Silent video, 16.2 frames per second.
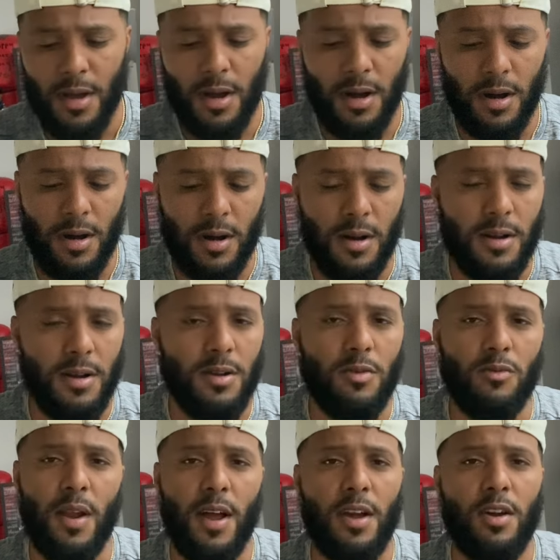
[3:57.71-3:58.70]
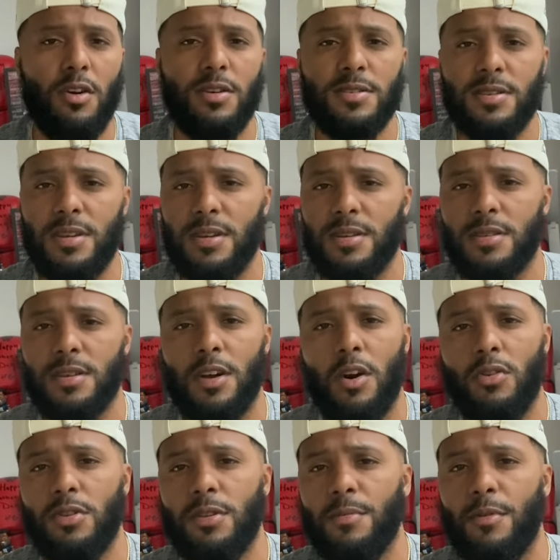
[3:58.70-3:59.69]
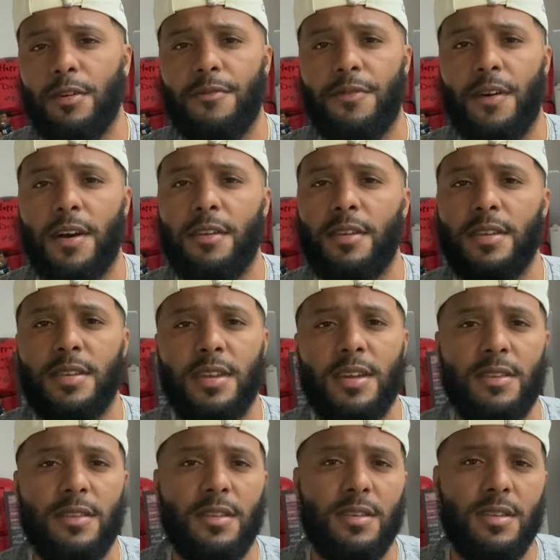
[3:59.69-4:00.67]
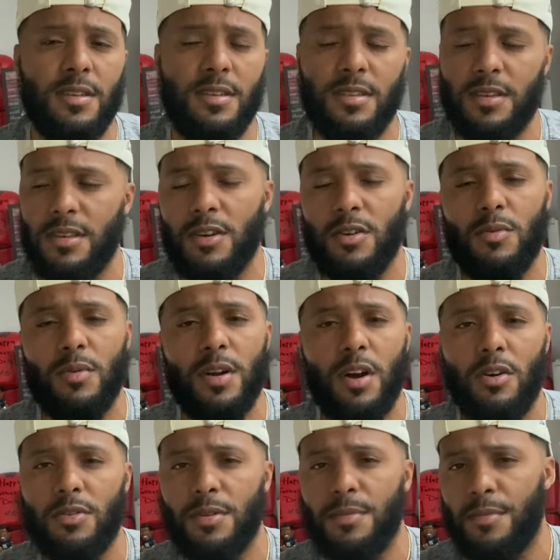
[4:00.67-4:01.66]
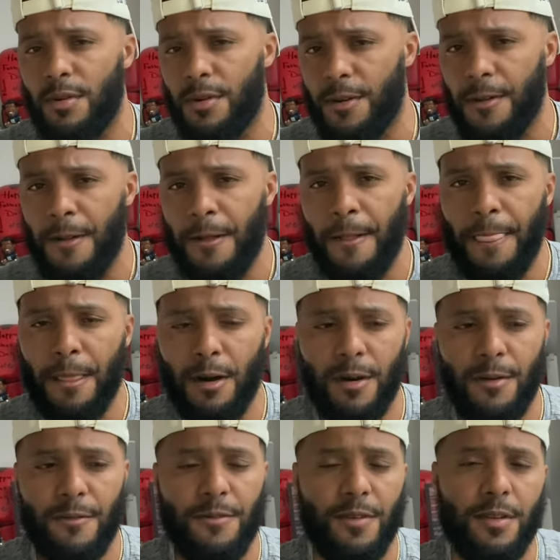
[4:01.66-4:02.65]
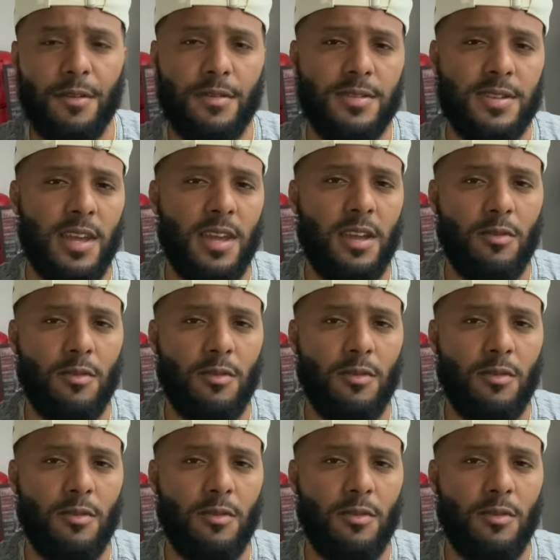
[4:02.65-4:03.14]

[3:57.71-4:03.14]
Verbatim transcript: Uh, Ryan Garcia is a Golden Boy fighter. They did they did the deal with Golden Boy um, for the Tank